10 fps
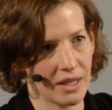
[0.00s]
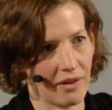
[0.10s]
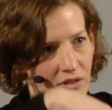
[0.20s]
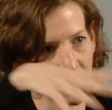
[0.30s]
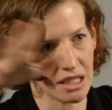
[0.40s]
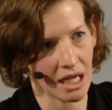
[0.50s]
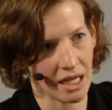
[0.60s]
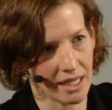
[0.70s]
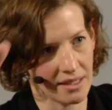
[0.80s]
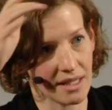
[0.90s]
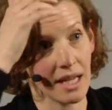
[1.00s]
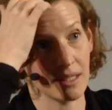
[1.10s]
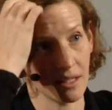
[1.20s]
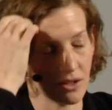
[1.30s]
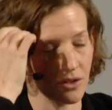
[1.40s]
and everything dies,
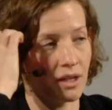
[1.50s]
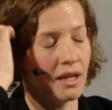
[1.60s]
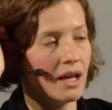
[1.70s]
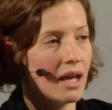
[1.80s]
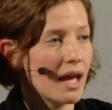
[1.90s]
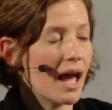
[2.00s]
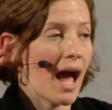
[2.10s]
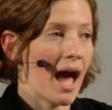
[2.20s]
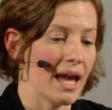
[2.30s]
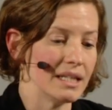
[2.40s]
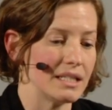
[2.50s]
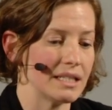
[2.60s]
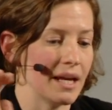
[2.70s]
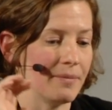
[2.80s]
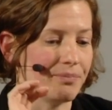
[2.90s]
etc. And
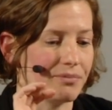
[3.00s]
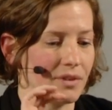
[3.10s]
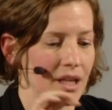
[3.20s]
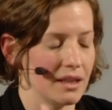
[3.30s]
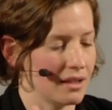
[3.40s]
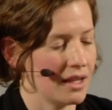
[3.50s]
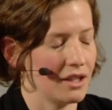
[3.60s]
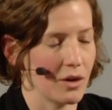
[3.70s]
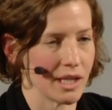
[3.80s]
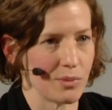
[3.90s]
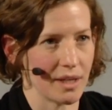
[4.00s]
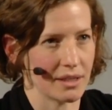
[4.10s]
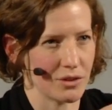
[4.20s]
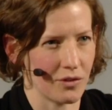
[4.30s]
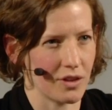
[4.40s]
um, in, in the US, we
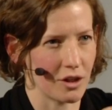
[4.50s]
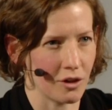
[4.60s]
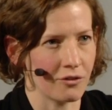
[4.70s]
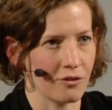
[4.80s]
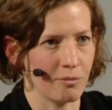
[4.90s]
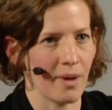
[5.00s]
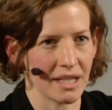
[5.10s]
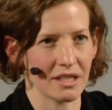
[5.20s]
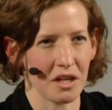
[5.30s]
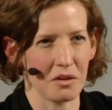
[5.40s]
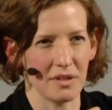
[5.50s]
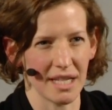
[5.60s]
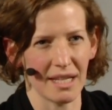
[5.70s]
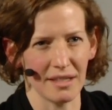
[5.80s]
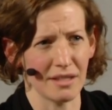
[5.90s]
get sort of the Gulf of Mexico
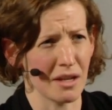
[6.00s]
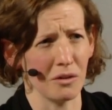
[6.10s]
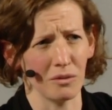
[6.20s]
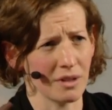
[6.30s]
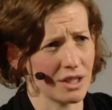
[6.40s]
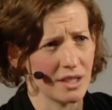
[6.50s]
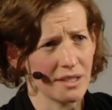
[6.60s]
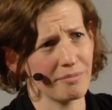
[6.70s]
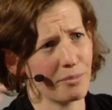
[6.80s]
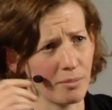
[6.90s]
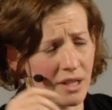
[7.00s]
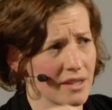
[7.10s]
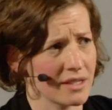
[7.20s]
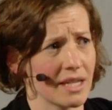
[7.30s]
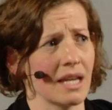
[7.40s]
dead zone, which is probably
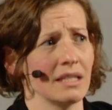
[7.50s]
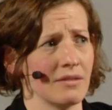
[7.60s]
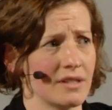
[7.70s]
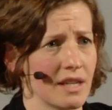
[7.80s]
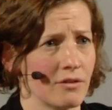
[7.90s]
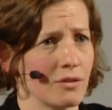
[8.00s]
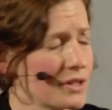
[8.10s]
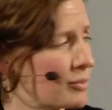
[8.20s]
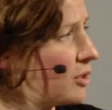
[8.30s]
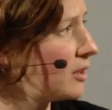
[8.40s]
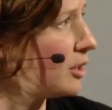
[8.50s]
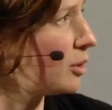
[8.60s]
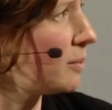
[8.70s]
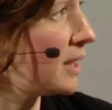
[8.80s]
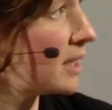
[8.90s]
the size of several small
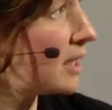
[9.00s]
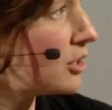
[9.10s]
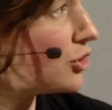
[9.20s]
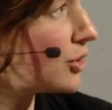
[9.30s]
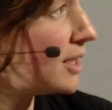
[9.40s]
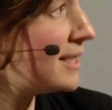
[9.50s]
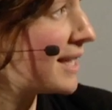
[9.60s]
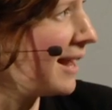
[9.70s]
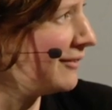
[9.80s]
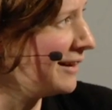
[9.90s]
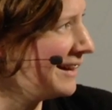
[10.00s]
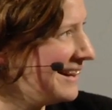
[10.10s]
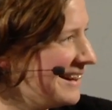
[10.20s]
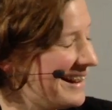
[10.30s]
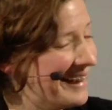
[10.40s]
European countries every
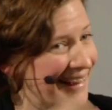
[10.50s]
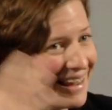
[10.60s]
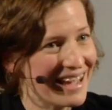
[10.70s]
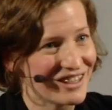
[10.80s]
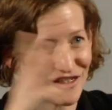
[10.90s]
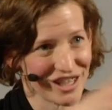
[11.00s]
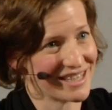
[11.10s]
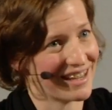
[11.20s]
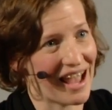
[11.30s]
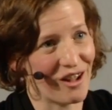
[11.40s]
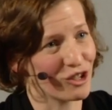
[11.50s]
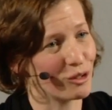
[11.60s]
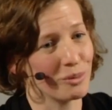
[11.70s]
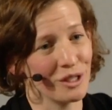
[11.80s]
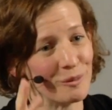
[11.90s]
year, just an
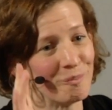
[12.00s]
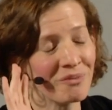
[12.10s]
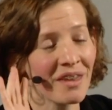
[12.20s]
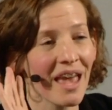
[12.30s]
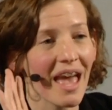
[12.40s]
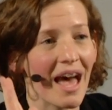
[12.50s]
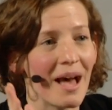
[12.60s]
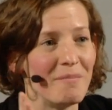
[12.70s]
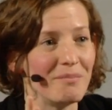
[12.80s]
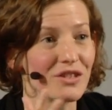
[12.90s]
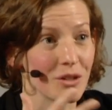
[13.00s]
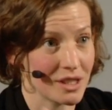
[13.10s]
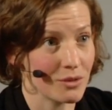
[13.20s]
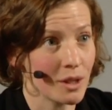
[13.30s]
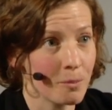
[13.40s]
algal bloom. Um, so
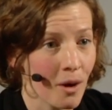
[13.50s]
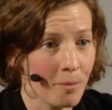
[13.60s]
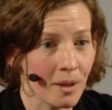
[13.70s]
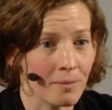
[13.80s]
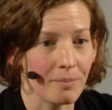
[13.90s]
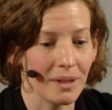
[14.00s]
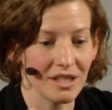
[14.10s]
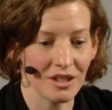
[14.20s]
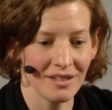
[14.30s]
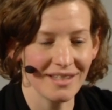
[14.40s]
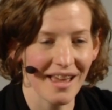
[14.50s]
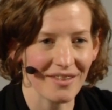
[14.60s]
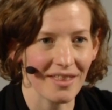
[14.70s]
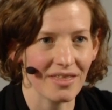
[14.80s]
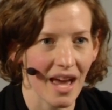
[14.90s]
it's a real problem, but it turns
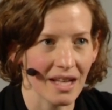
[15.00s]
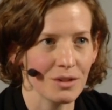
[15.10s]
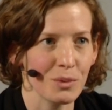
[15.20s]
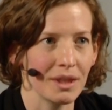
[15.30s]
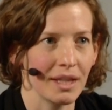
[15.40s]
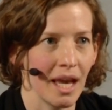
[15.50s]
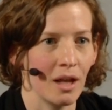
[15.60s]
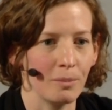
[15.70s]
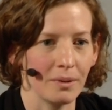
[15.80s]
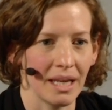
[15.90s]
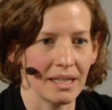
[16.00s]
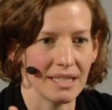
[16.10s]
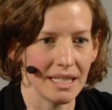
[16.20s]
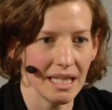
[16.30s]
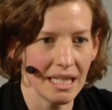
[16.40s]
out that that's what the kelp likes
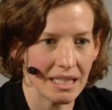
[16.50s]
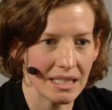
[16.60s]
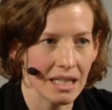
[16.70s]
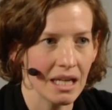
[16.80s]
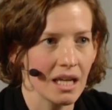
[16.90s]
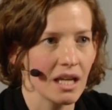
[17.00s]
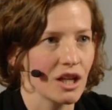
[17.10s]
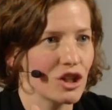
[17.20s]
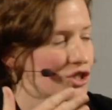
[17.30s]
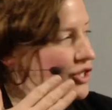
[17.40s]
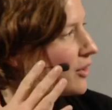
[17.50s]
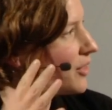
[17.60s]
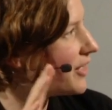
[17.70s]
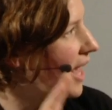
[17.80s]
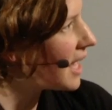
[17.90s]
to eat. So
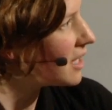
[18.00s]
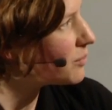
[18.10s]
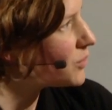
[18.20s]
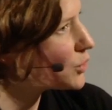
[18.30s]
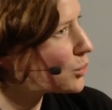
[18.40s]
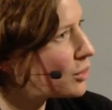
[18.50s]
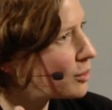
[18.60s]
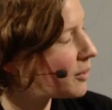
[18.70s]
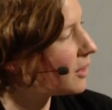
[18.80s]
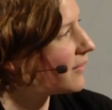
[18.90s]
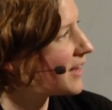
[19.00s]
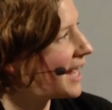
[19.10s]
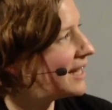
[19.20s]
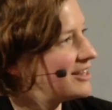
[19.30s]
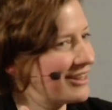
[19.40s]
they absorb all of
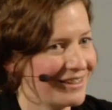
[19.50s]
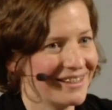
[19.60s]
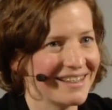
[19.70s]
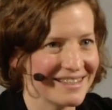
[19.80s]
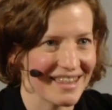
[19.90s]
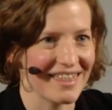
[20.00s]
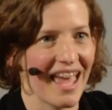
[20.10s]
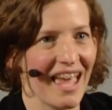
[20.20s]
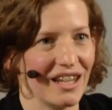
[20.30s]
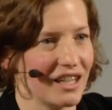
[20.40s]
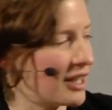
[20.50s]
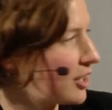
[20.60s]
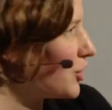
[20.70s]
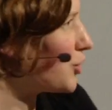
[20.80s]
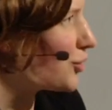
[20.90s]
that and turn it into then
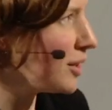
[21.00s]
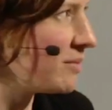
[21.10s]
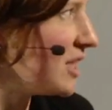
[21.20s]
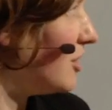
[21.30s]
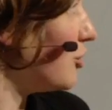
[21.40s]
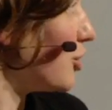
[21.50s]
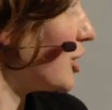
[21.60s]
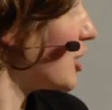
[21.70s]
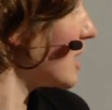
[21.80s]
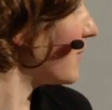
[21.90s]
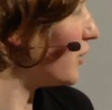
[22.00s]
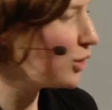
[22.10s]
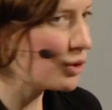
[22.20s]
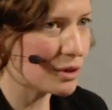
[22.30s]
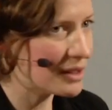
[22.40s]
extremely kind of nutritious transforms
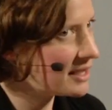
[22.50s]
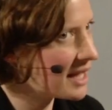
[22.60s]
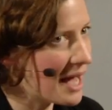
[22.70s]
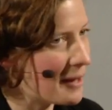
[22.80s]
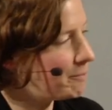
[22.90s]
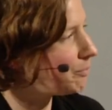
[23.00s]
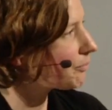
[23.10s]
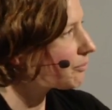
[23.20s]
food. Transforms it into um, something